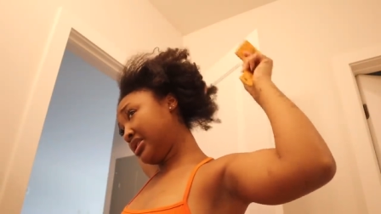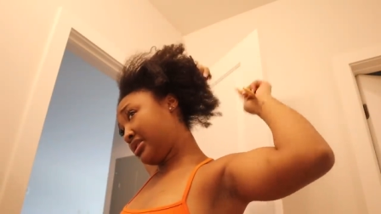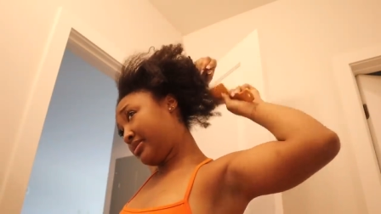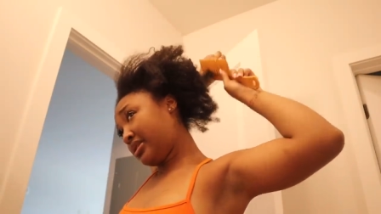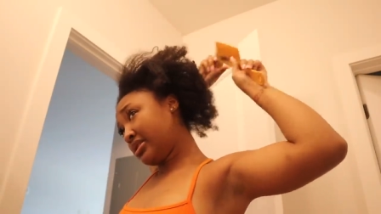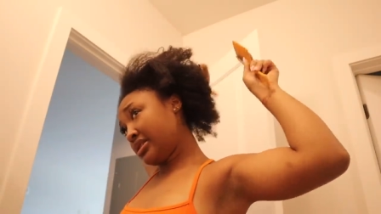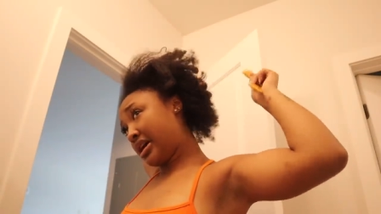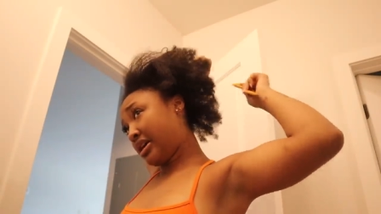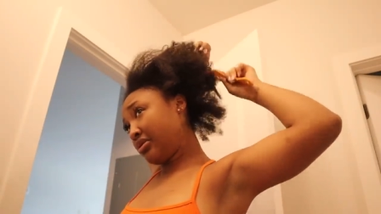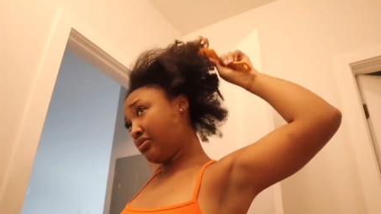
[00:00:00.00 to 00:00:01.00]
to be
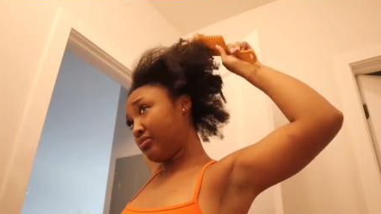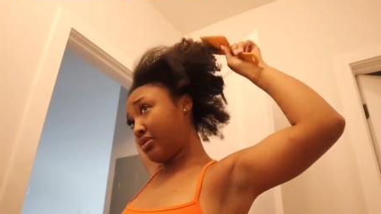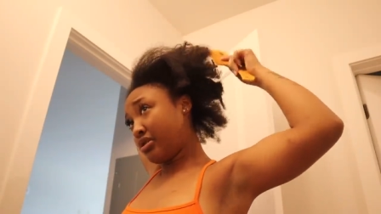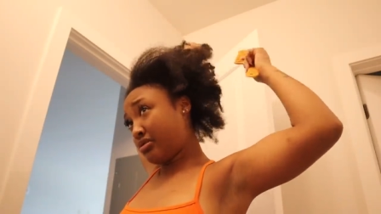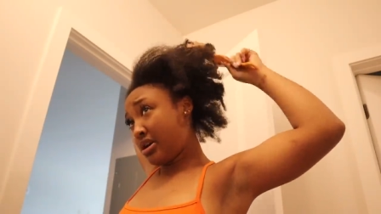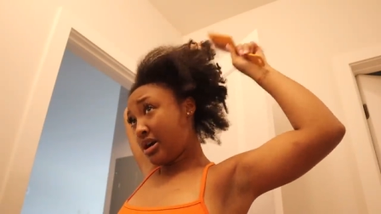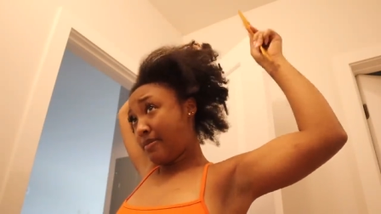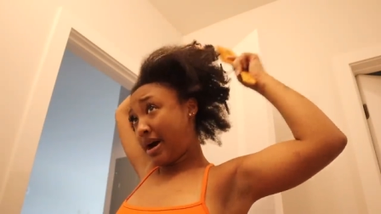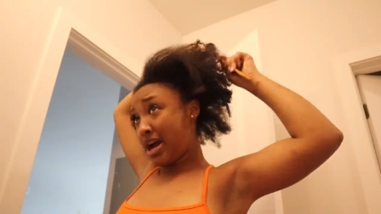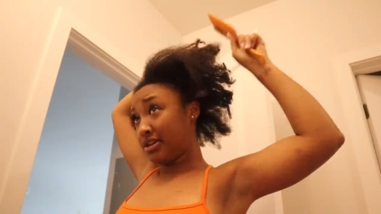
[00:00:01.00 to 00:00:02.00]
detangled, bro.
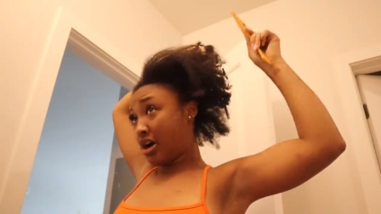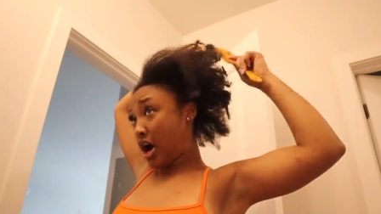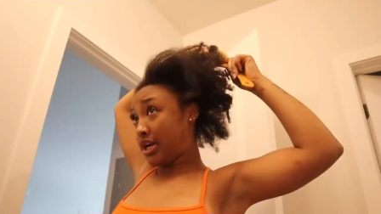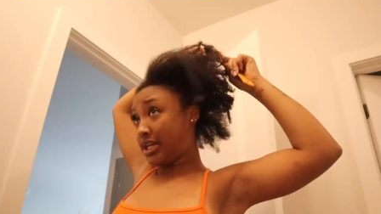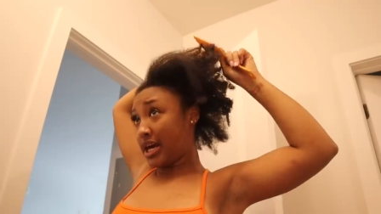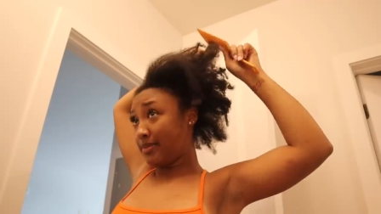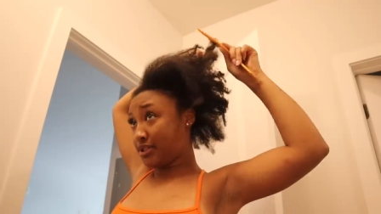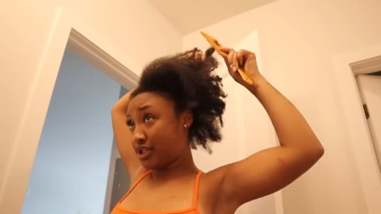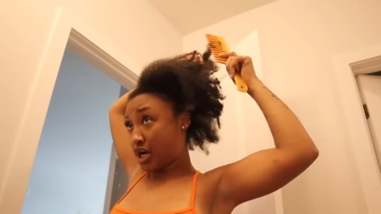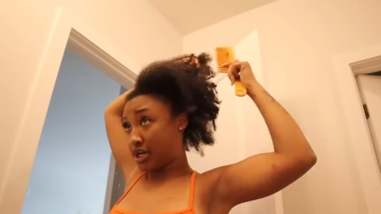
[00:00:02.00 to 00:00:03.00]
My hair is already
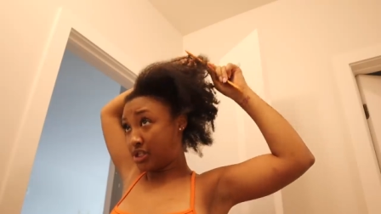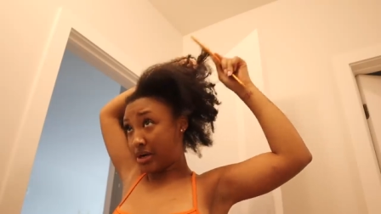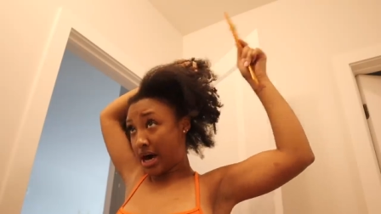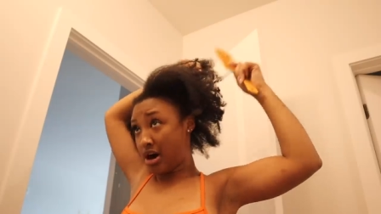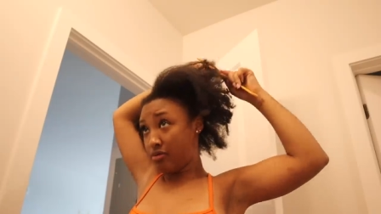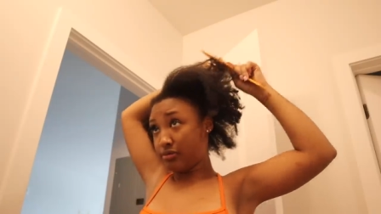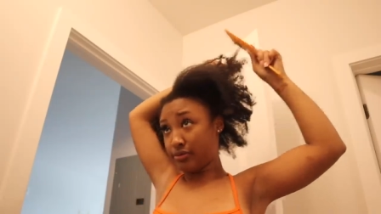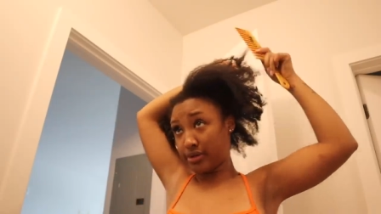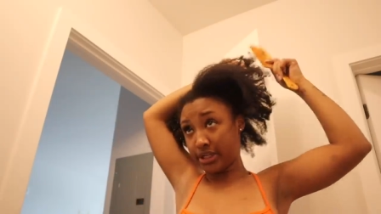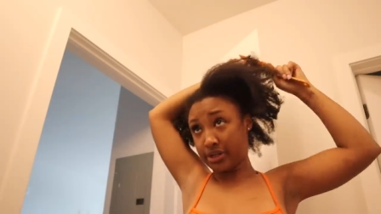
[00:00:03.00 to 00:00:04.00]
damaged, y'all, so I don't really
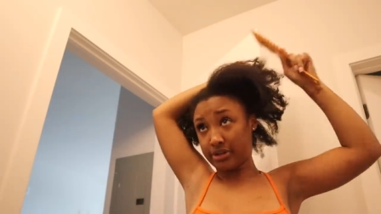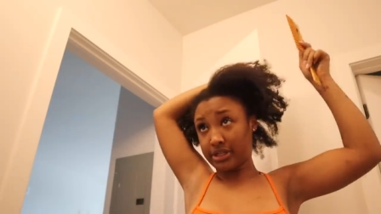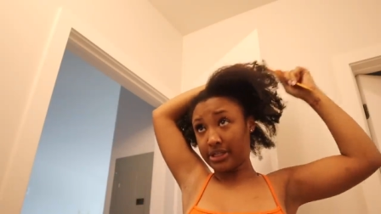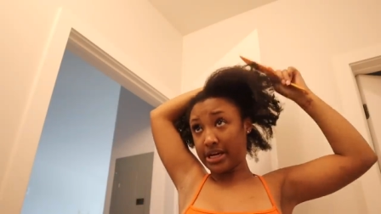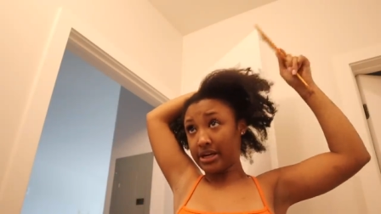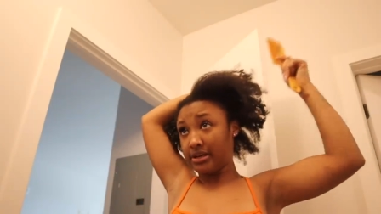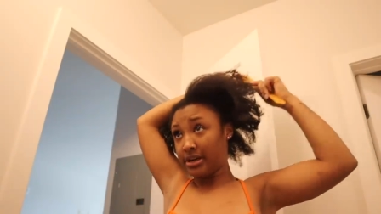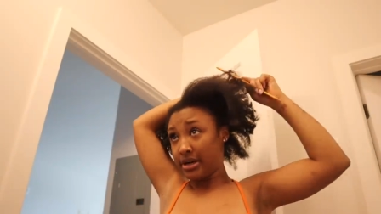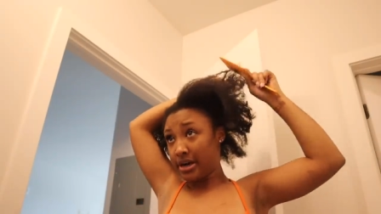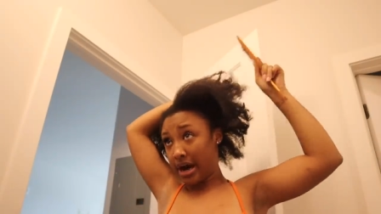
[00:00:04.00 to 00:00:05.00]
want to hear none of
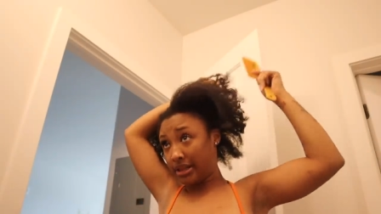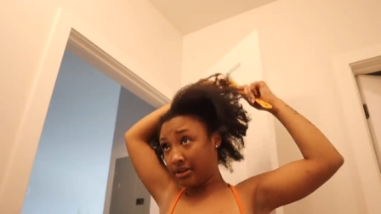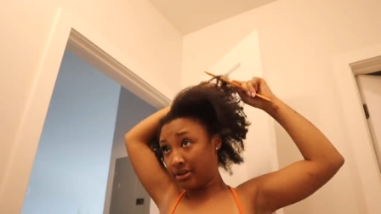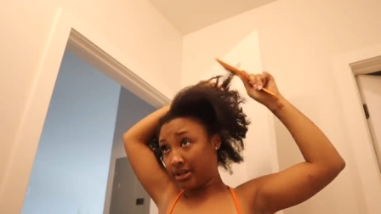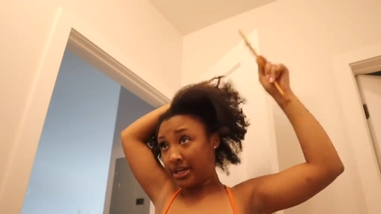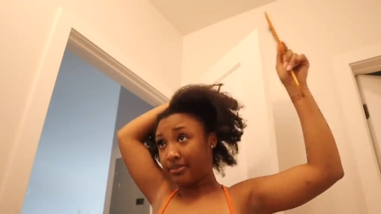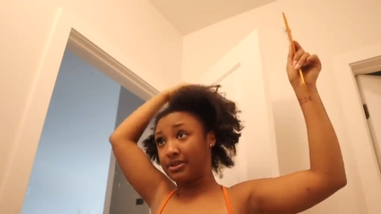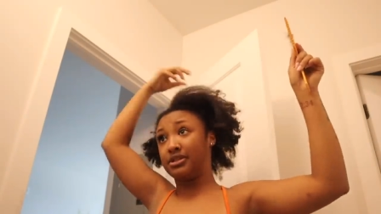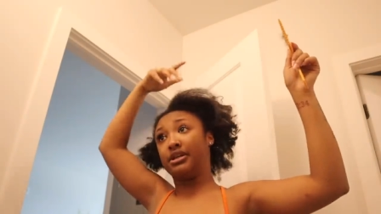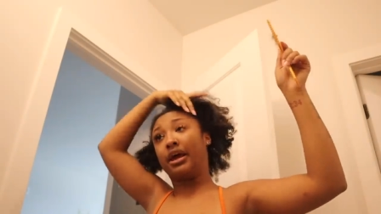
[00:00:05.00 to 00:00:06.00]
that. I literally
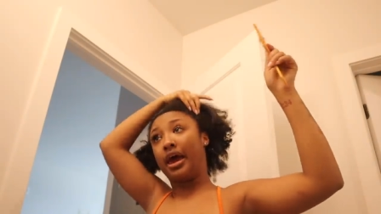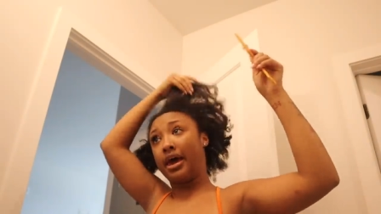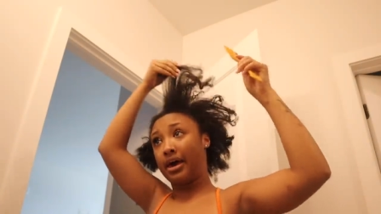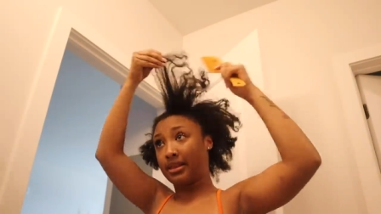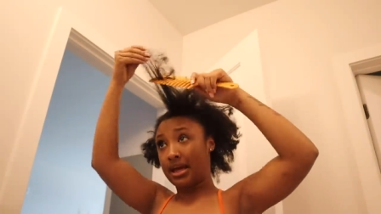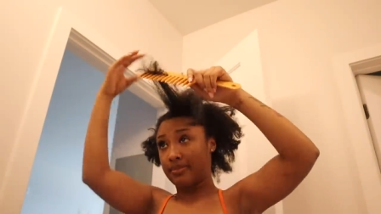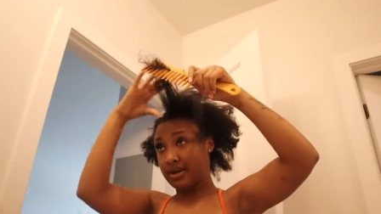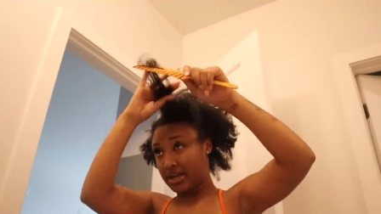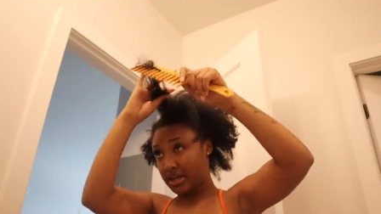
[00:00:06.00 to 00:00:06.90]
damaged the hell out of my